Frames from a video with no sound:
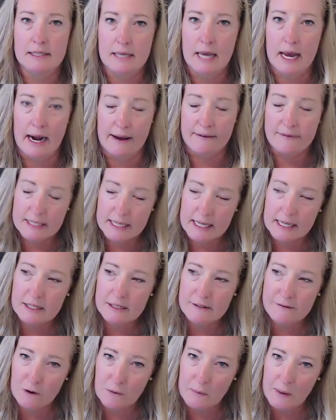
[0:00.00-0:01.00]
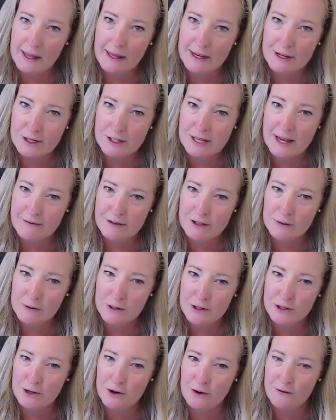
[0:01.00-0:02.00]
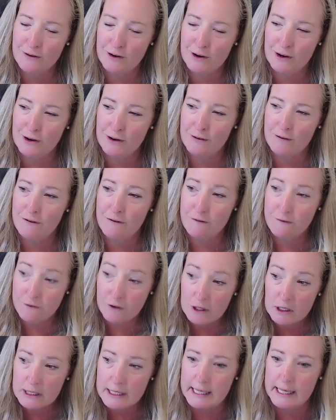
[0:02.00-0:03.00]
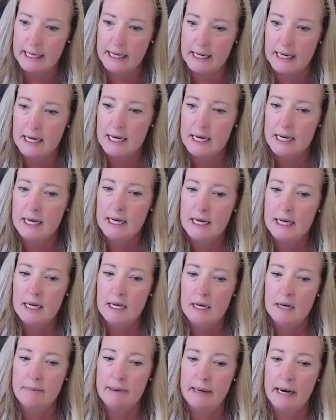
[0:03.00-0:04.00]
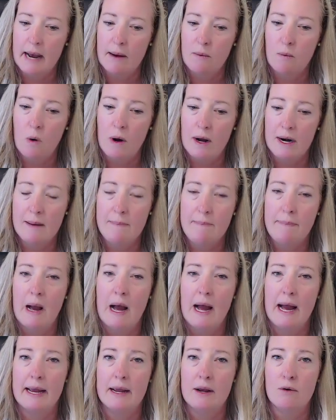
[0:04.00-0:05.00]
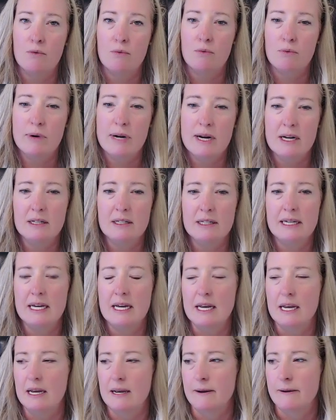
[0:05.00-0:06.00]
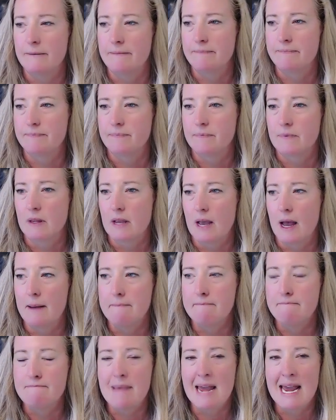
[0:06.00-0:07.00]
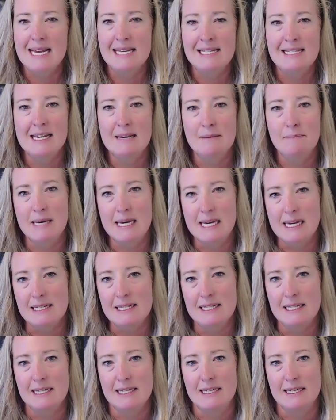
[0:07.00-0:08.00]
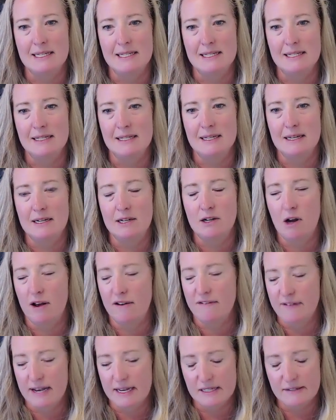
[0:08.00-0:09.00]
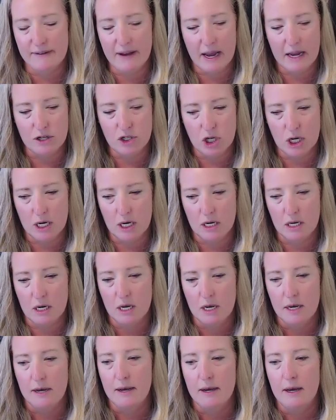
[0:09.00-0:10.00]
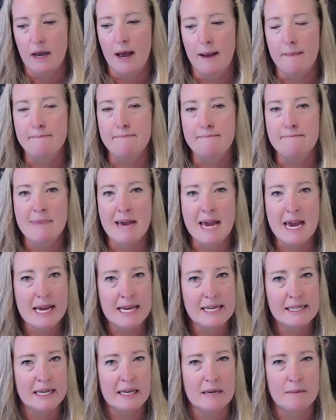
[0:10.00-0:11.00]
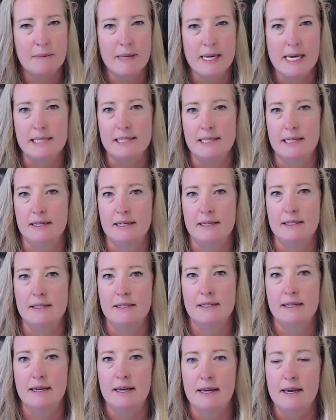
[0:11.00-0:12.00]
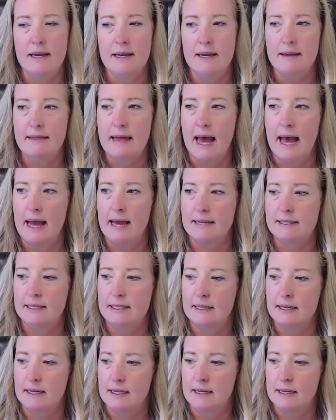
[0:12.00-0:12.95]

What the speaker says: and I've seen this for a while, I just haven't switched over fully. But I want to buy really amazing pieces, not fast fashion, amazing pieces that